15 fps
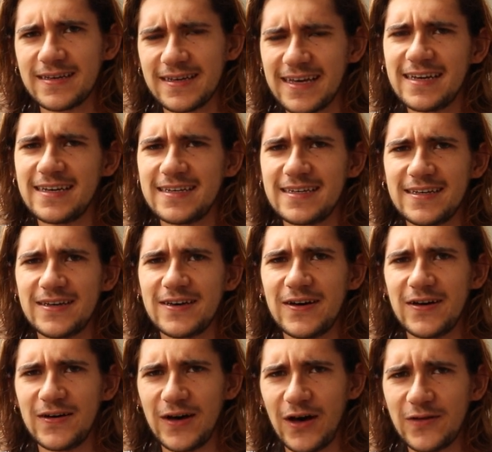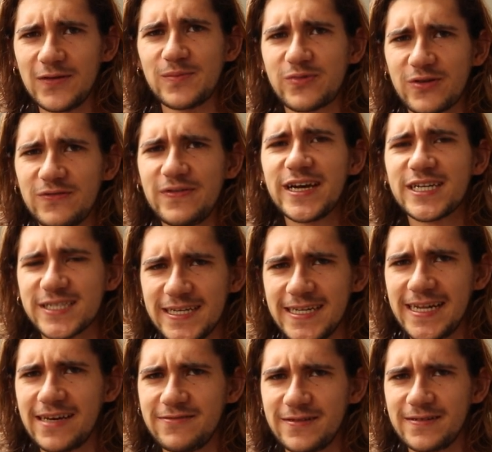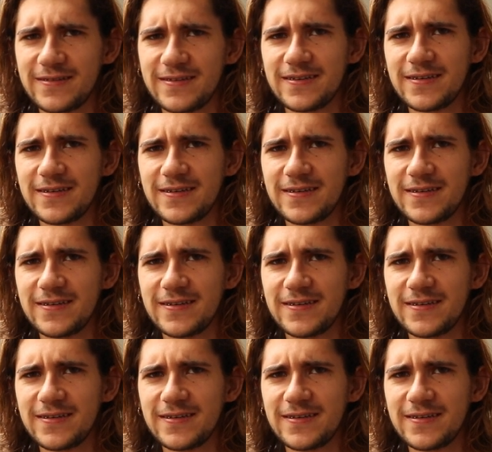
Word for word: Yeah, on a professional level.